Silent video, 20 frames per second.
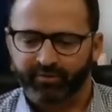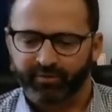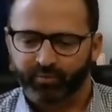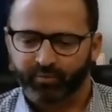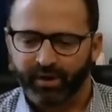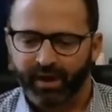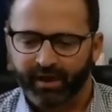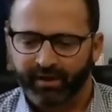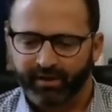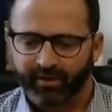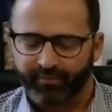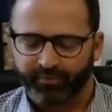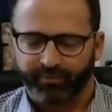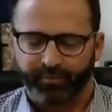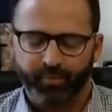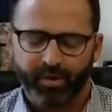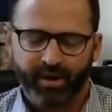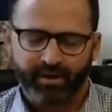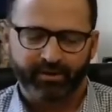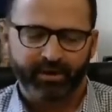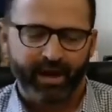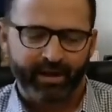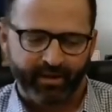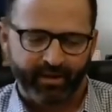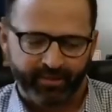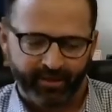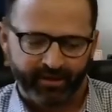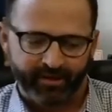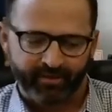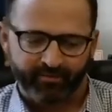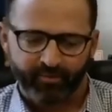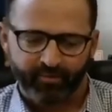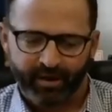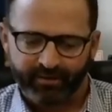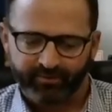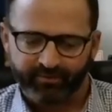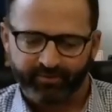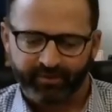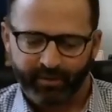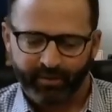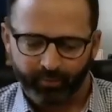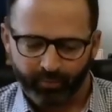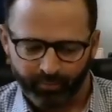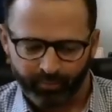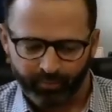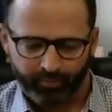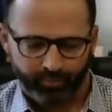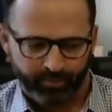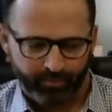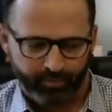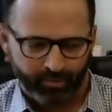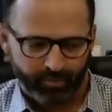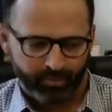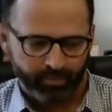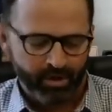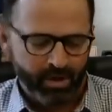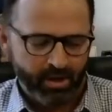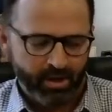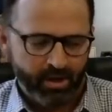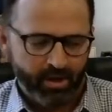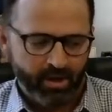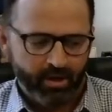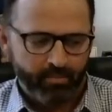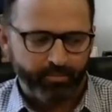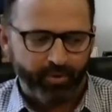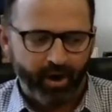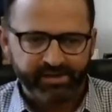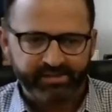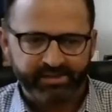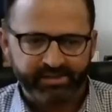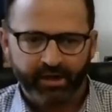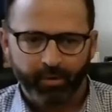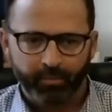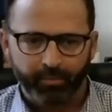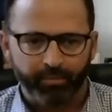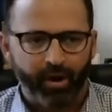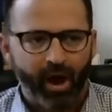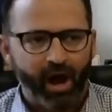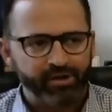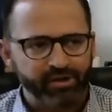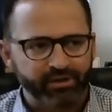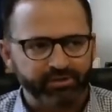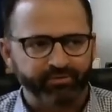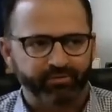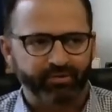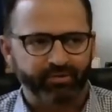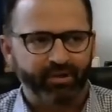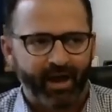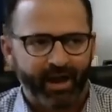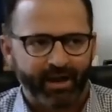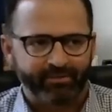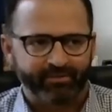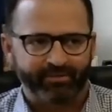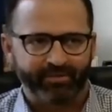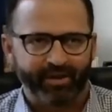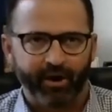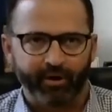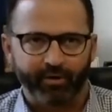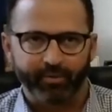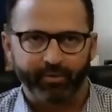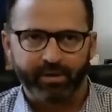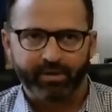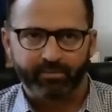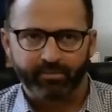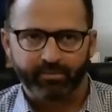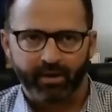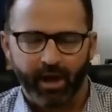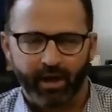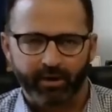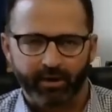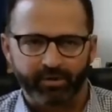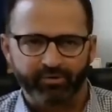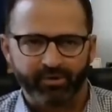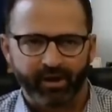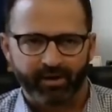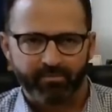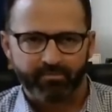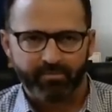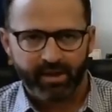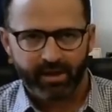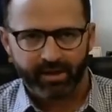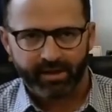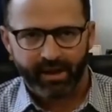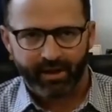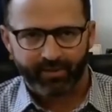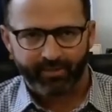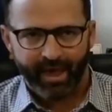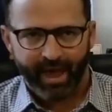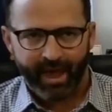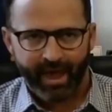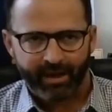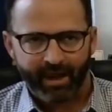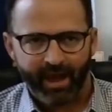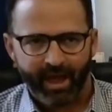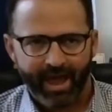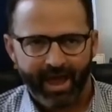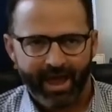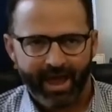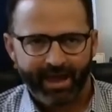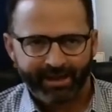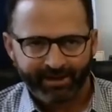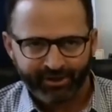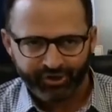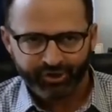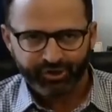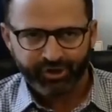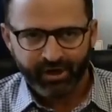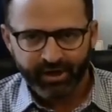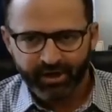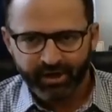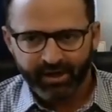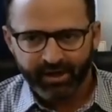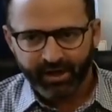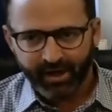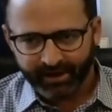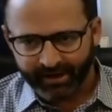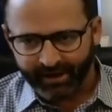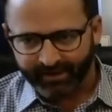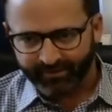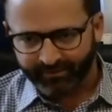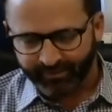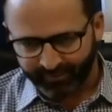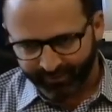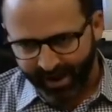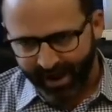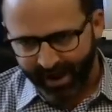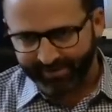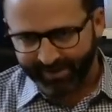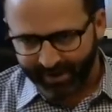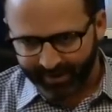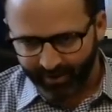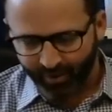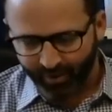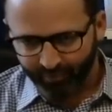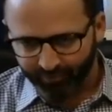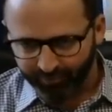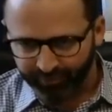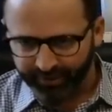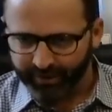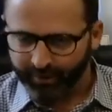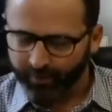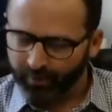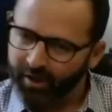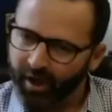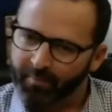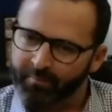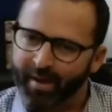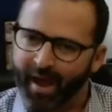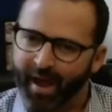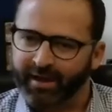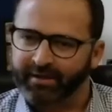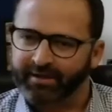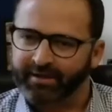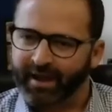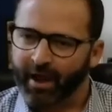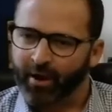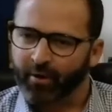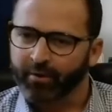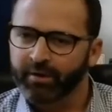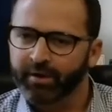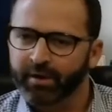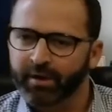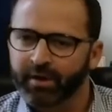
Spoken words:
And we had to kind of think of ways that when we were pricing out projects for clients, is how do we try to mitigate that and hedge against the fact that hopefully it will come back down.